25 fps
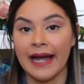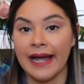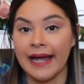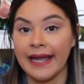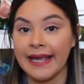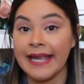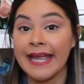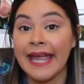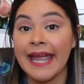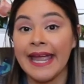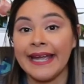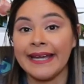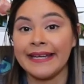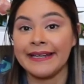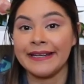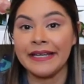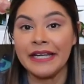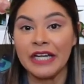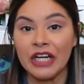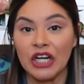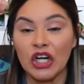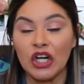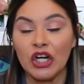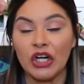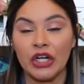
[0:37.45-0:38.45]
I can't
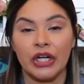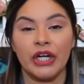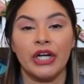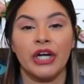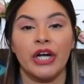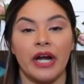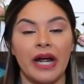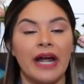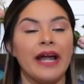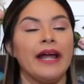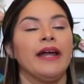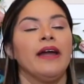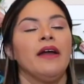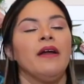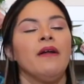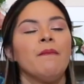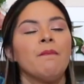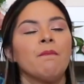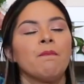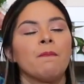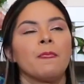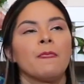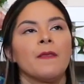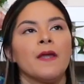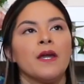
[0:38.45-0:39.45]
hear her cry.
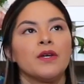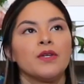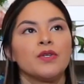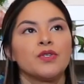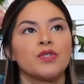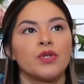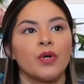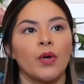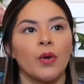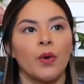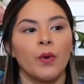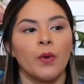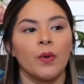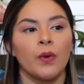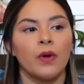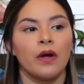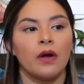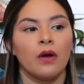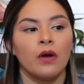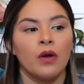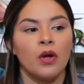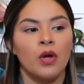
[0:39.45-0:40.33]
So